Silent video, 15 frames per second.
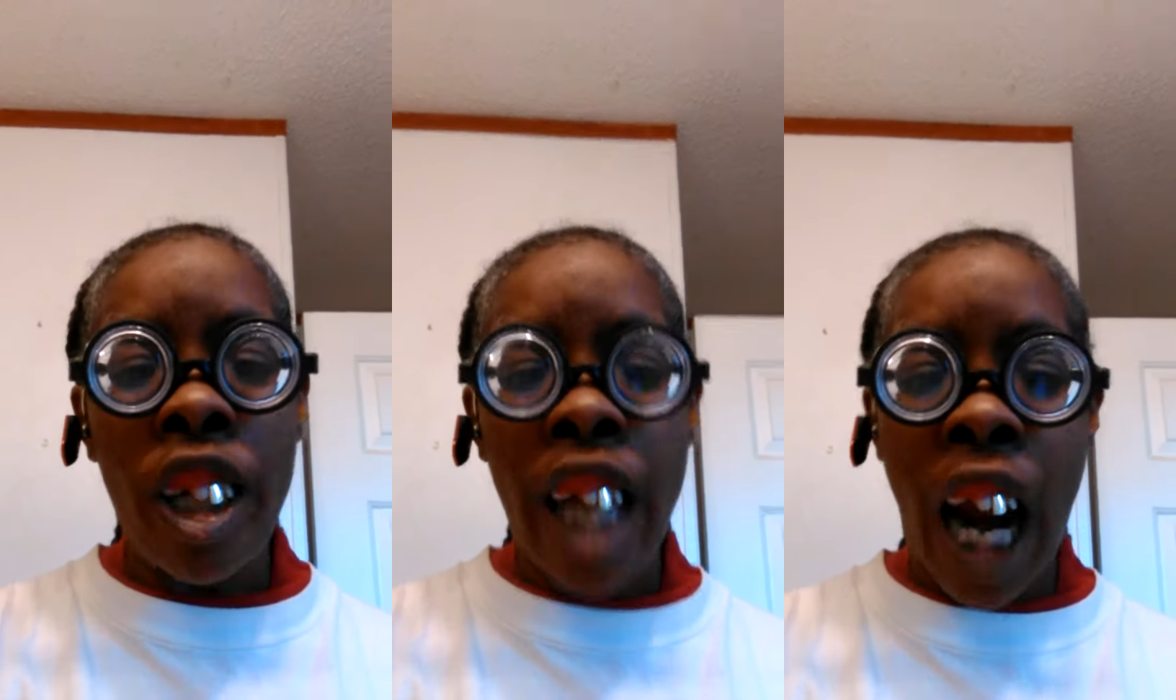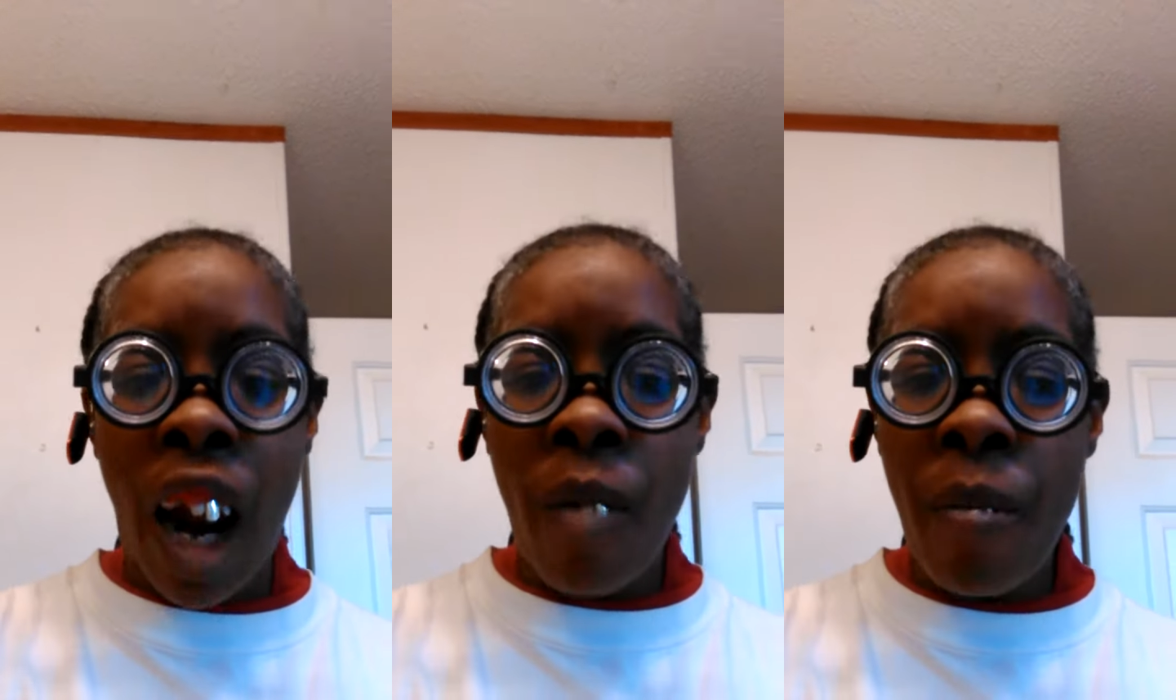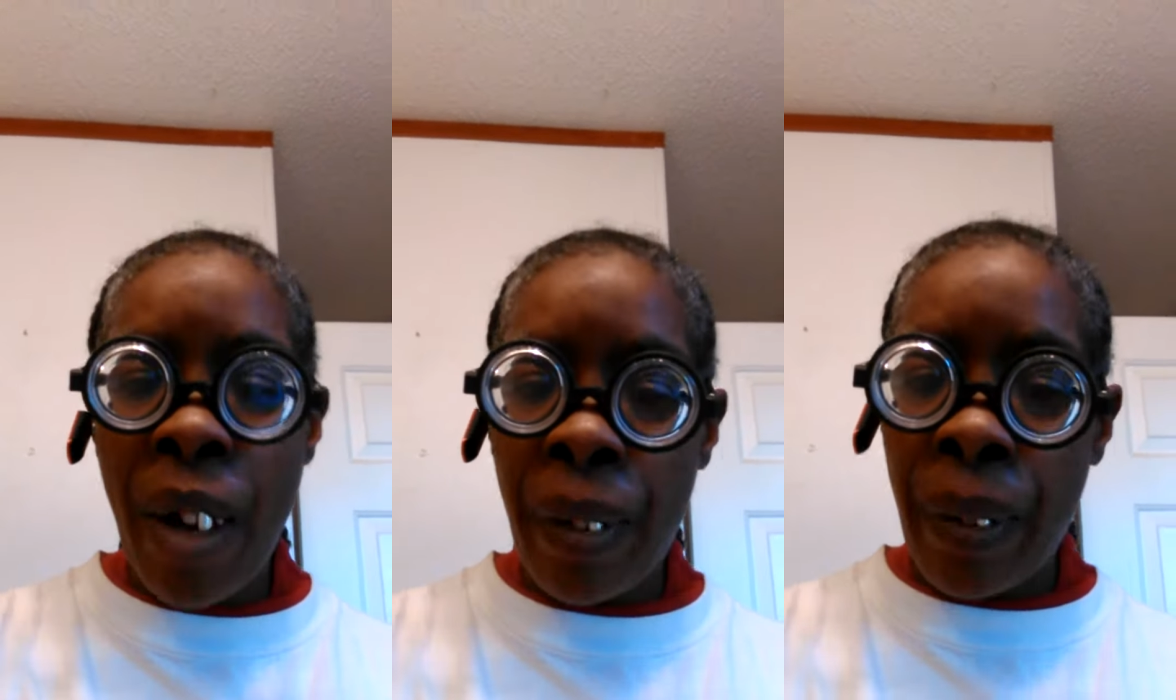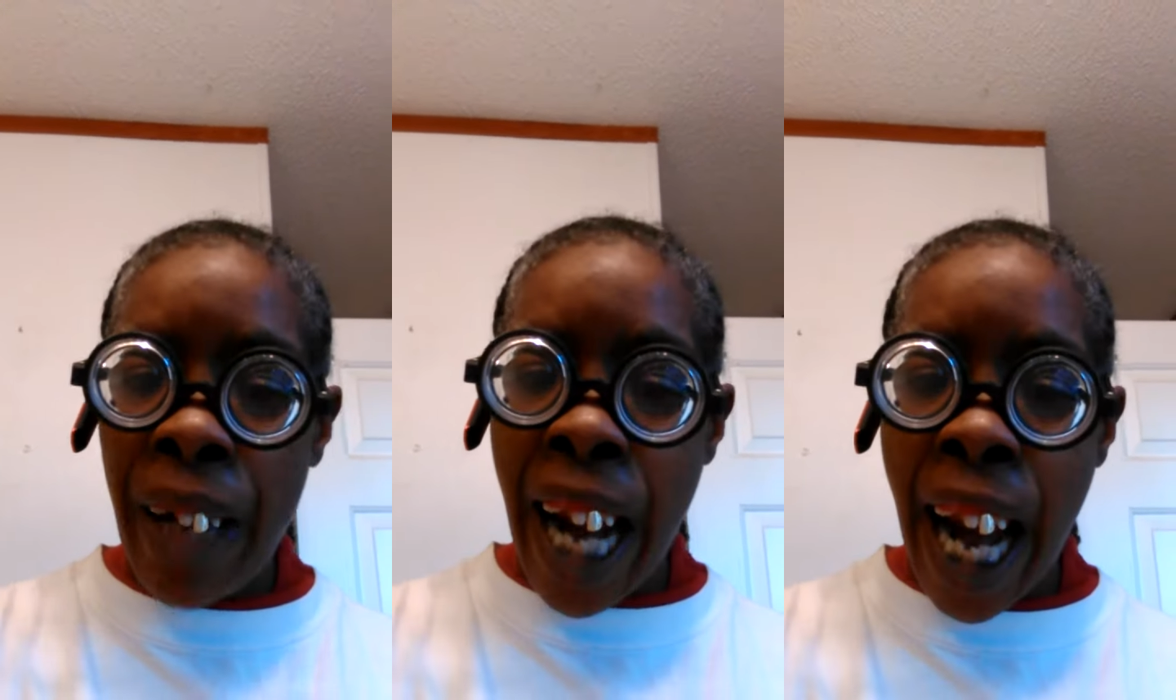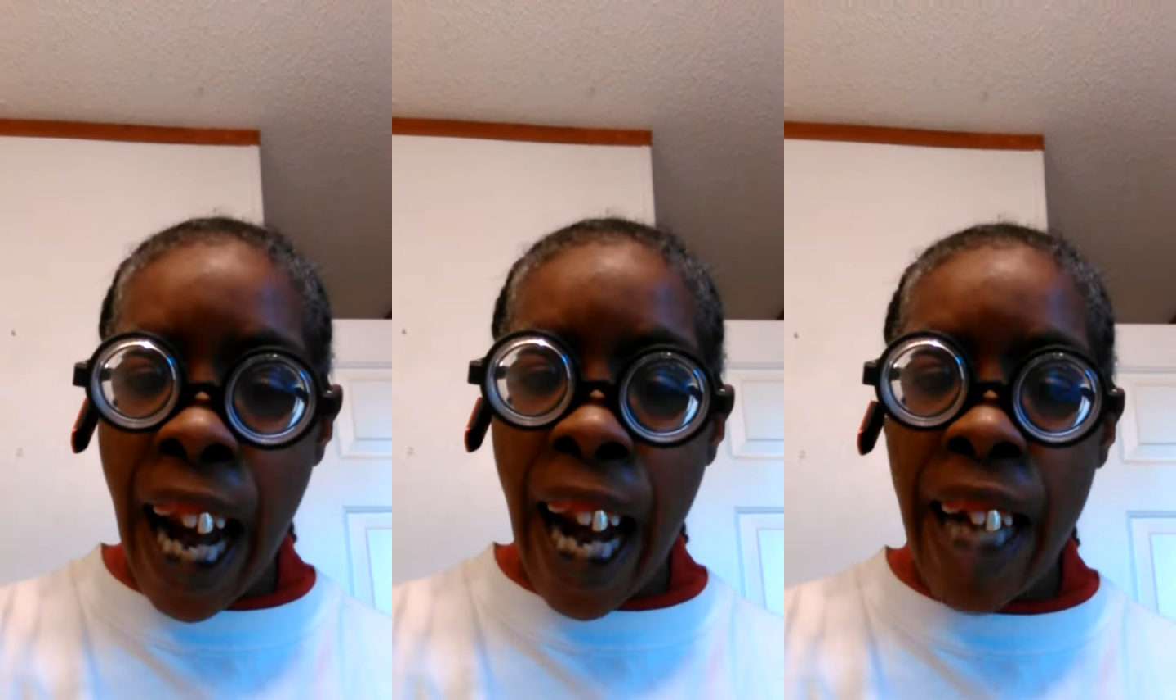Y'all remember
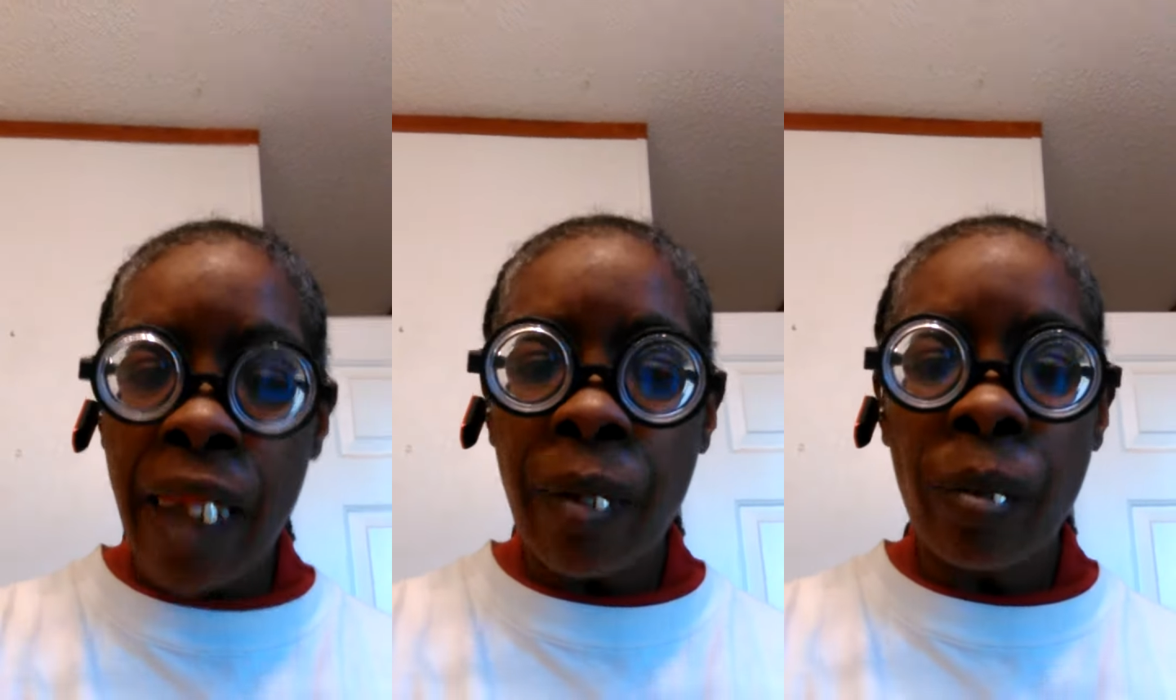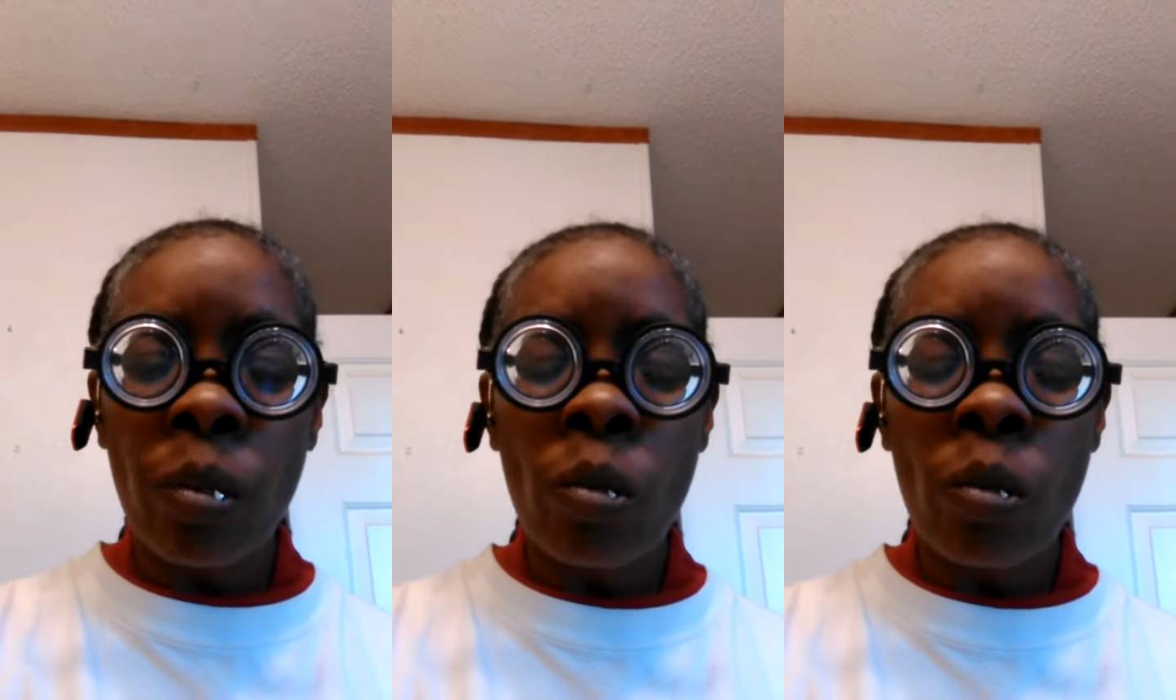that?